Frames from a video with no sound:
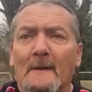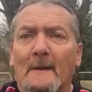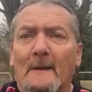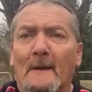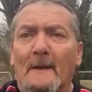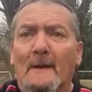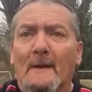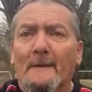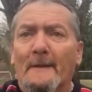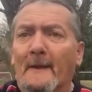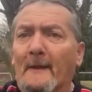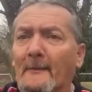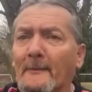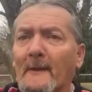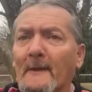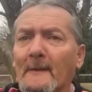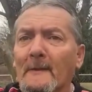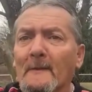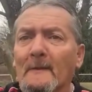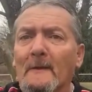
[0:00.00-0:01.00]
Not
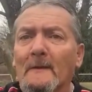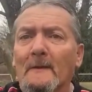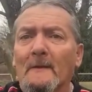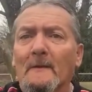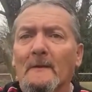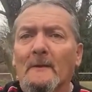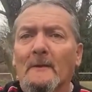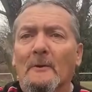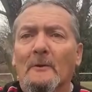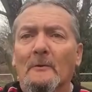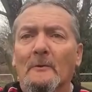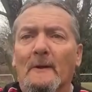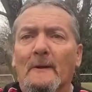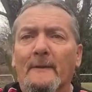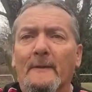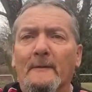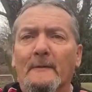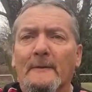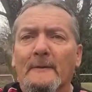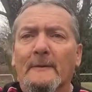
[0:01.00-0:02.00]
that long ago, I
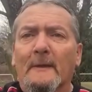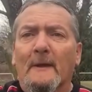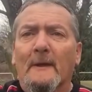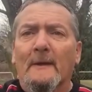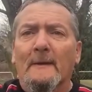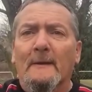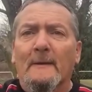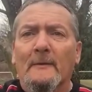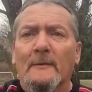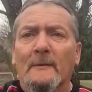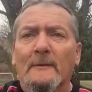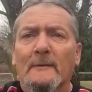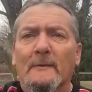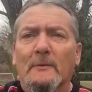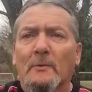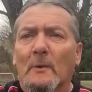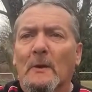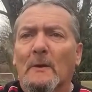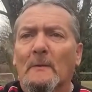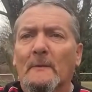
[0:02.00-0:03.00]
think it was 9 inches,
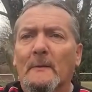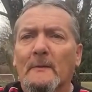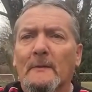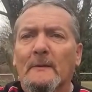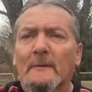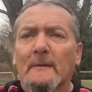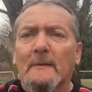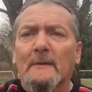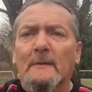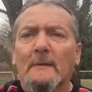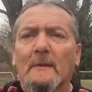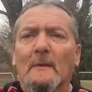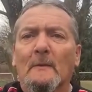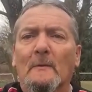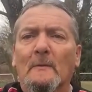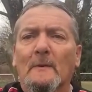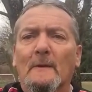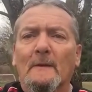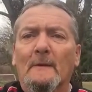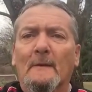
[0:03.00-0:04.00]
12 inches of
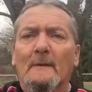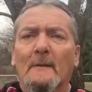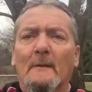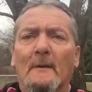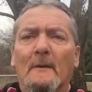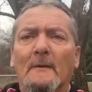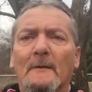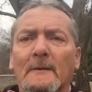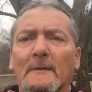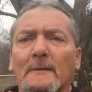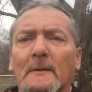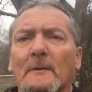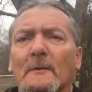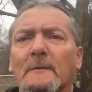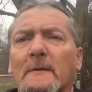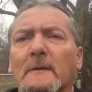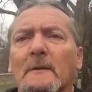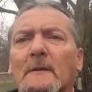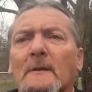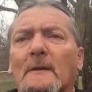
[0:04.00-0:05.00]
snow, and all the
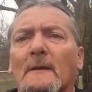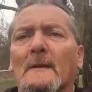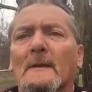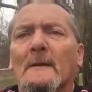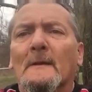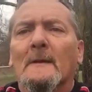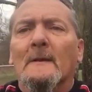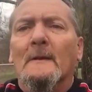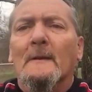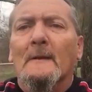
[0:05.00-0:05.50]
snow's gone.